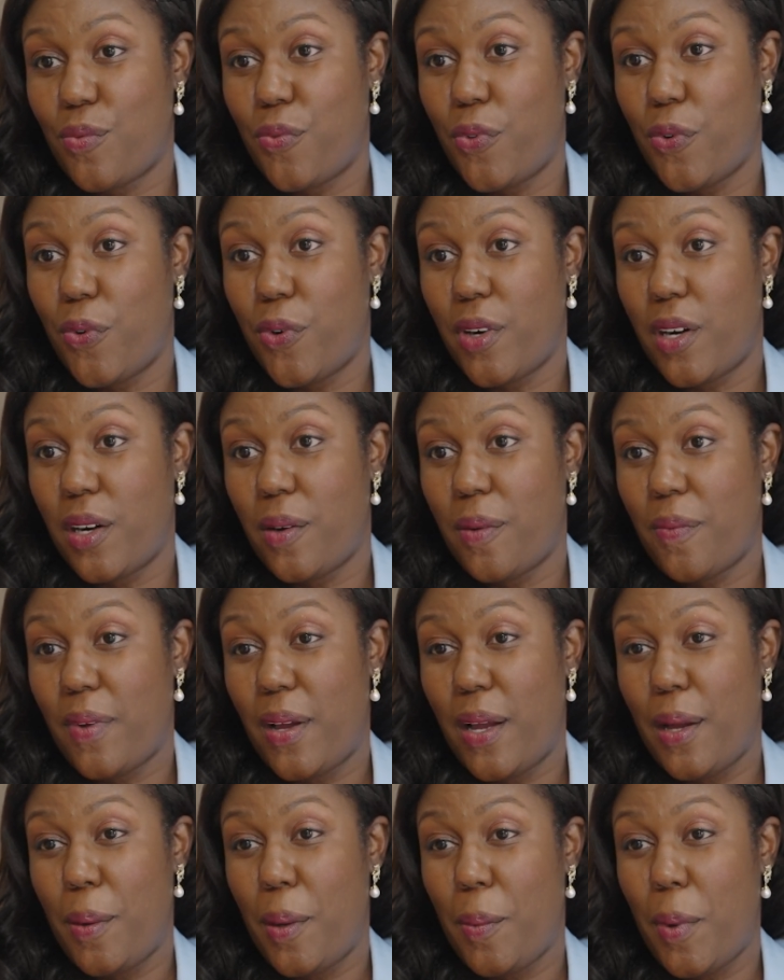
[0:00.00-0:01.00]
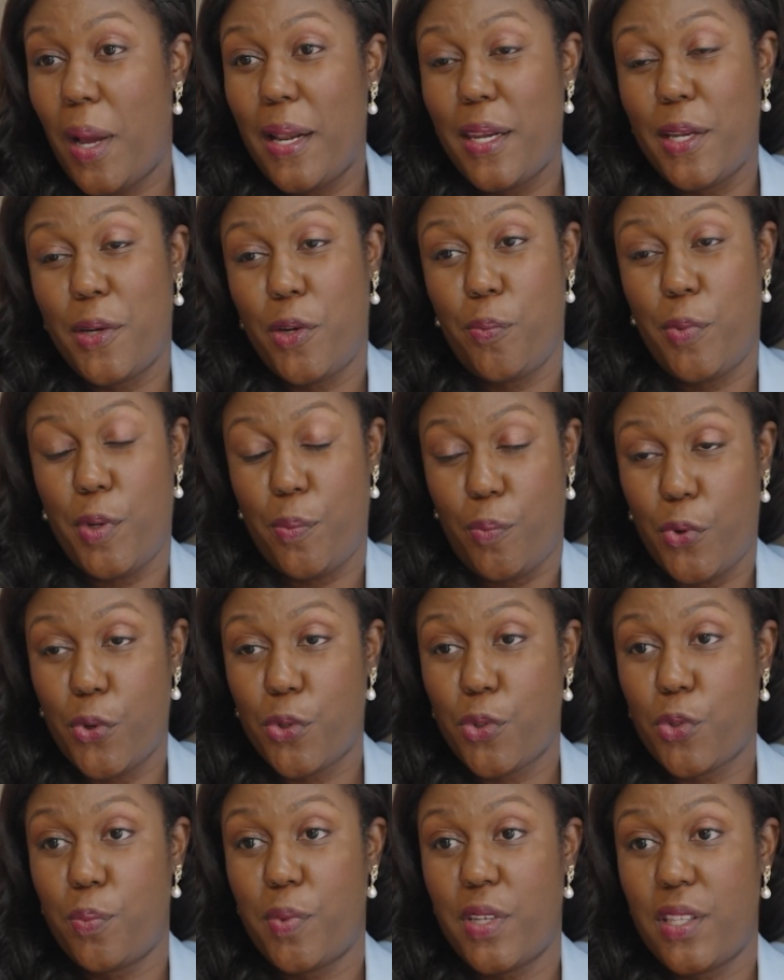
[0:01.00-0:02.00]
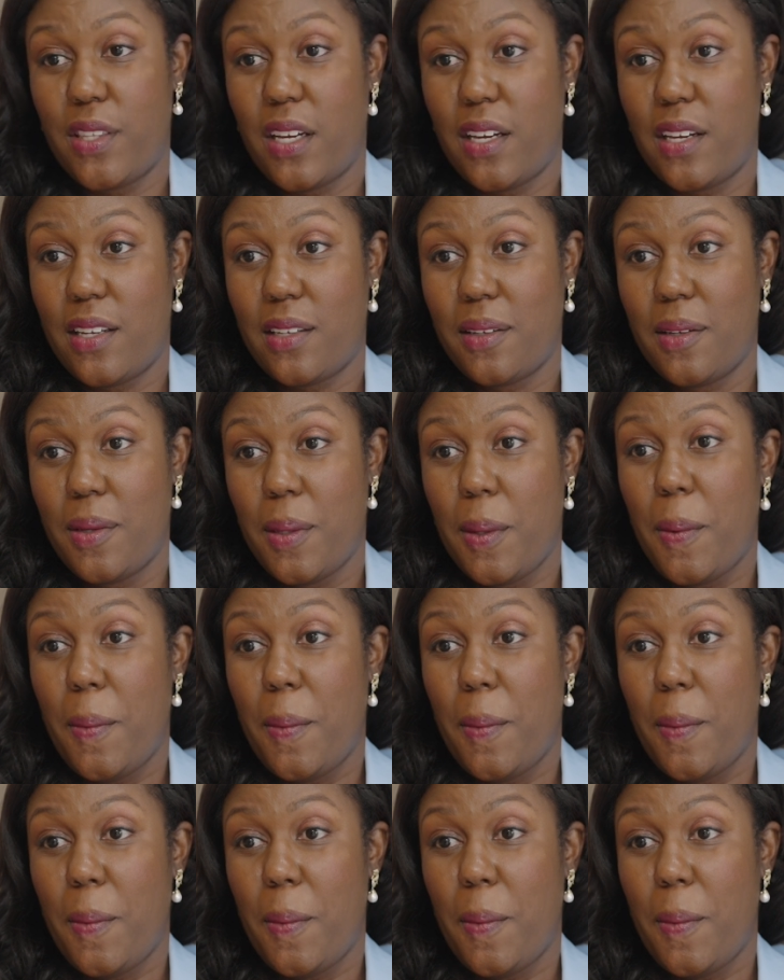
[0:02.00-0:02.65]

for a little bit more to be done,